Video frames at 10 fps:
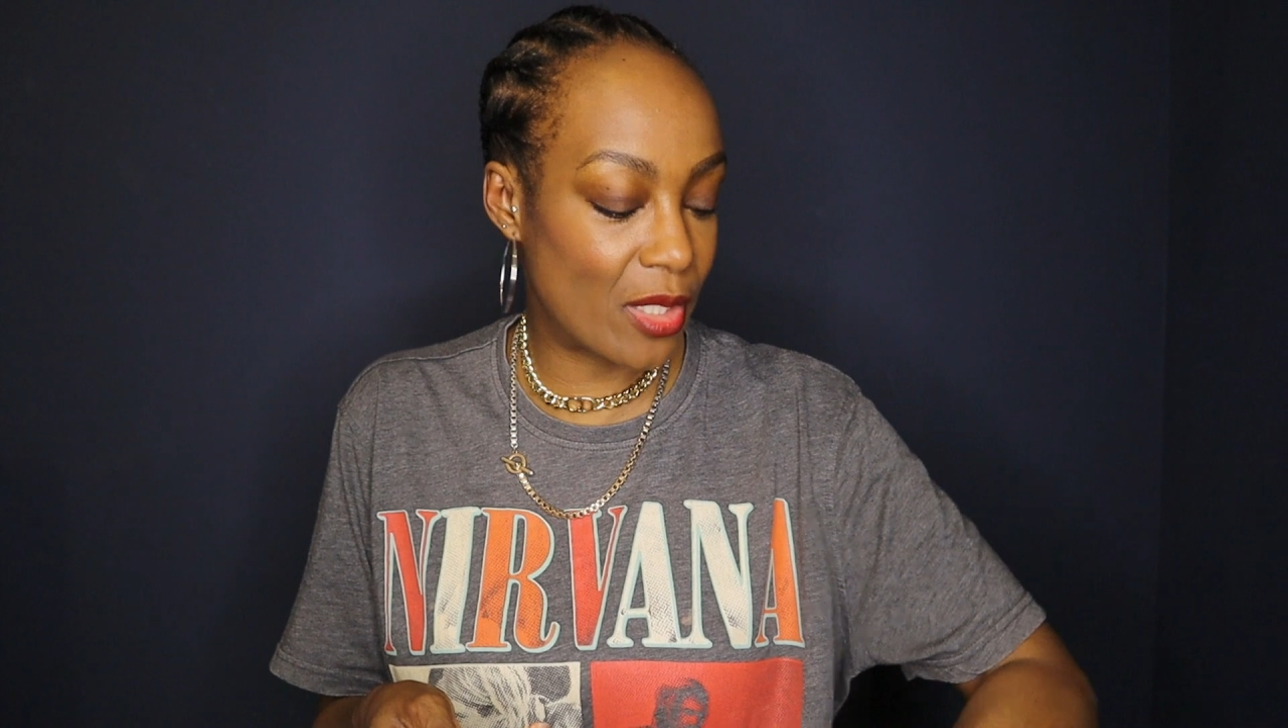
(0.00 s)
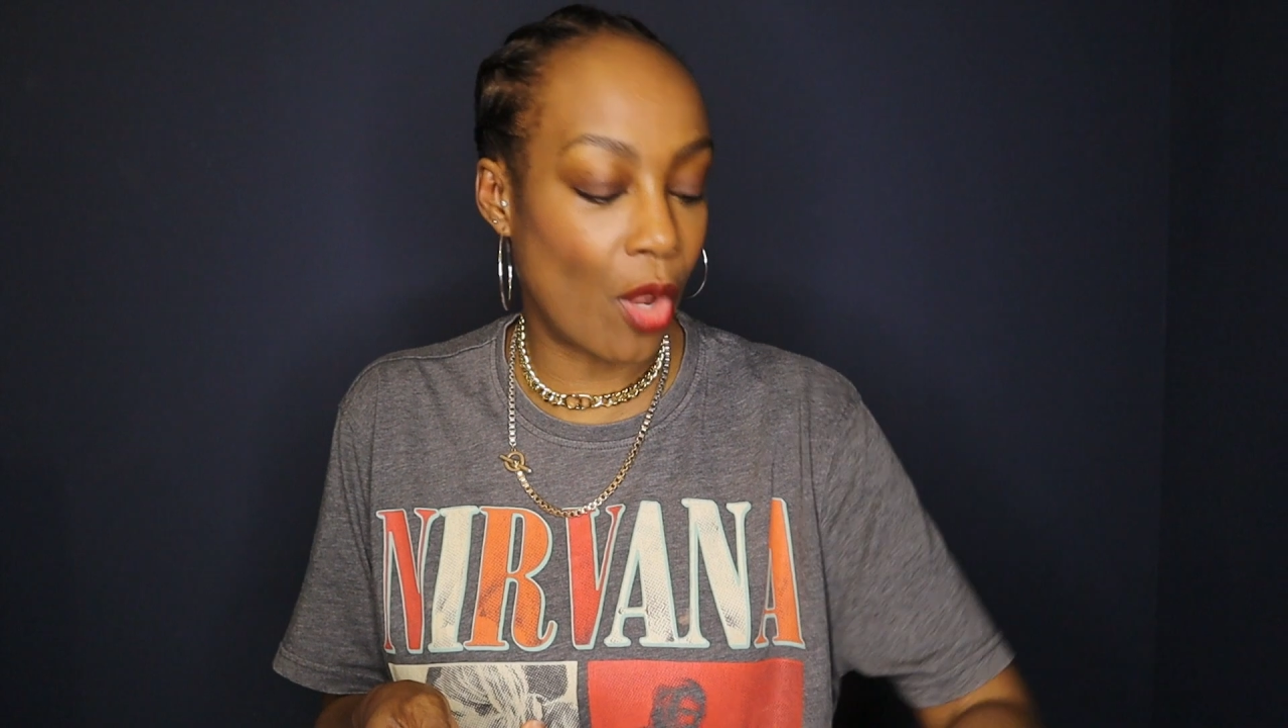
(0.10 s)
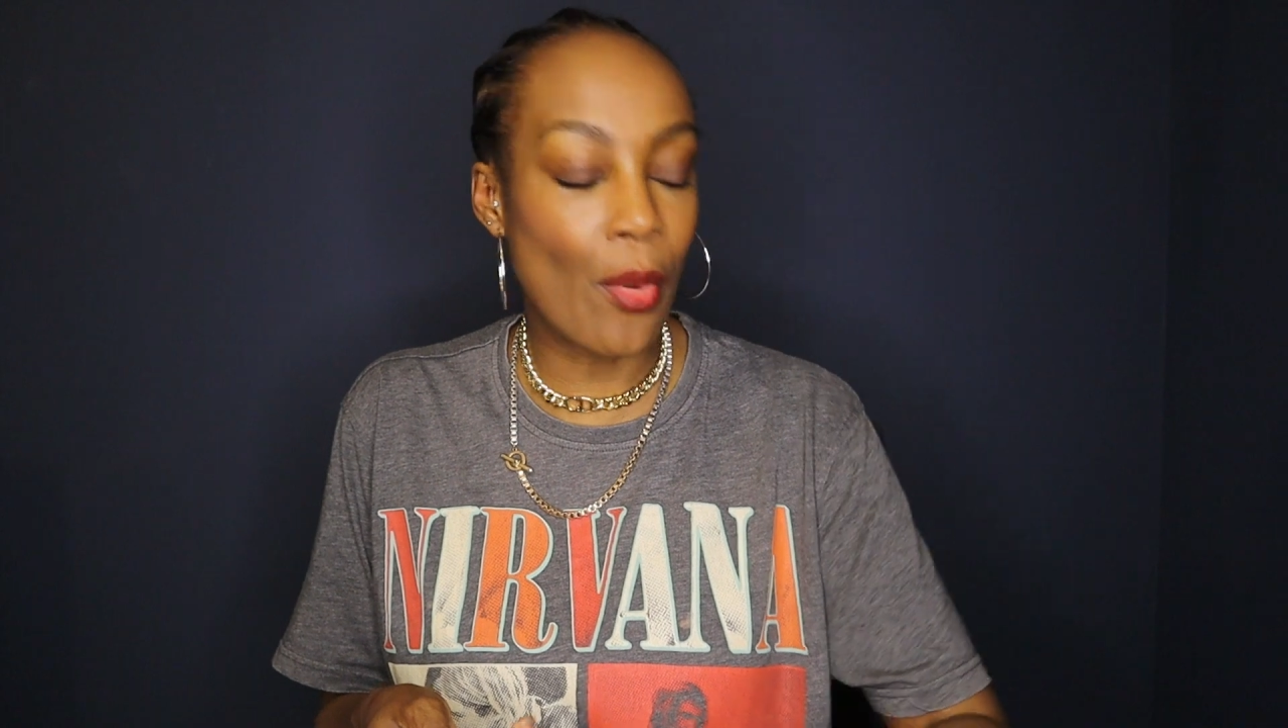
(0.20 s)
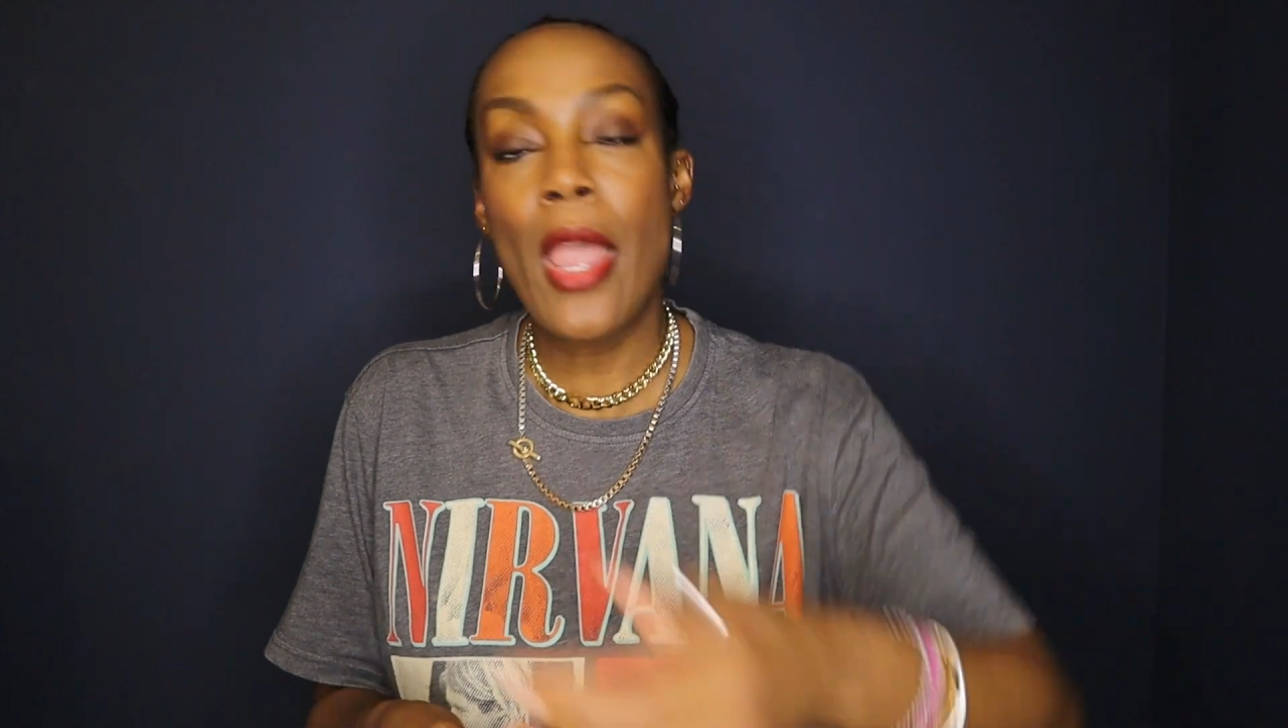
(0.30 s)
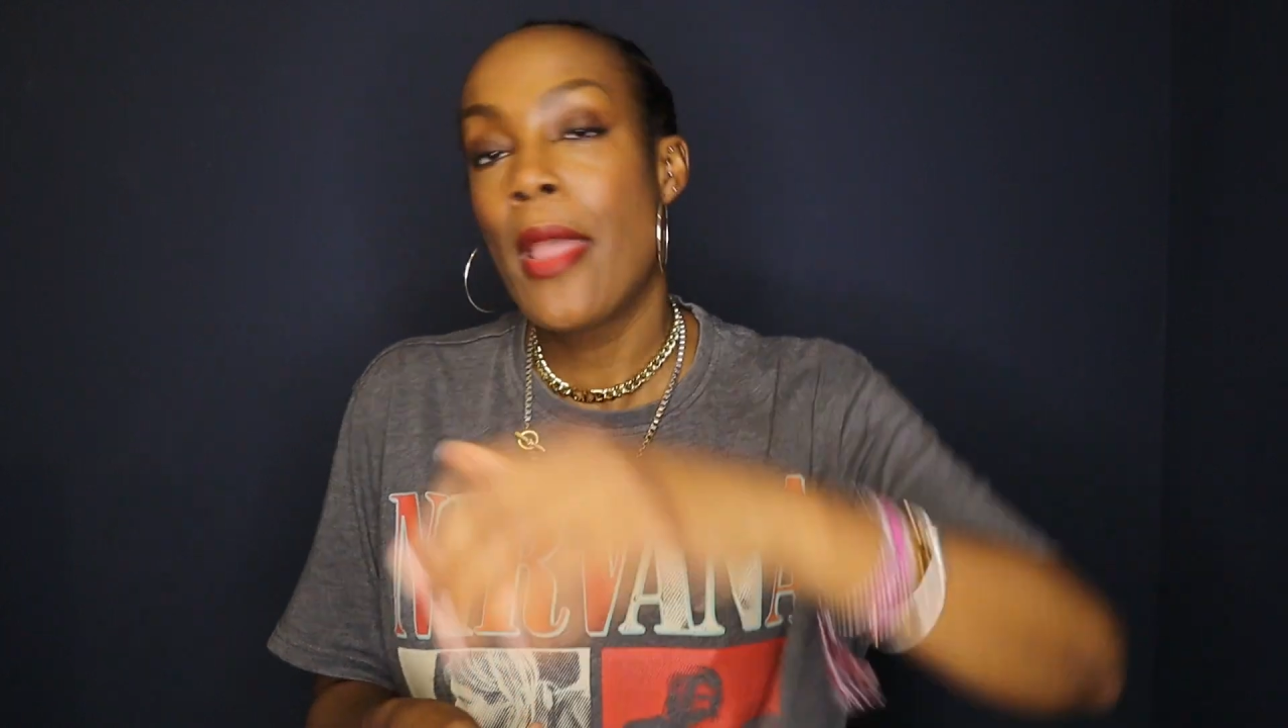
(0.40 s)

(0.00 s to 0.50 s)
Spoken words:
So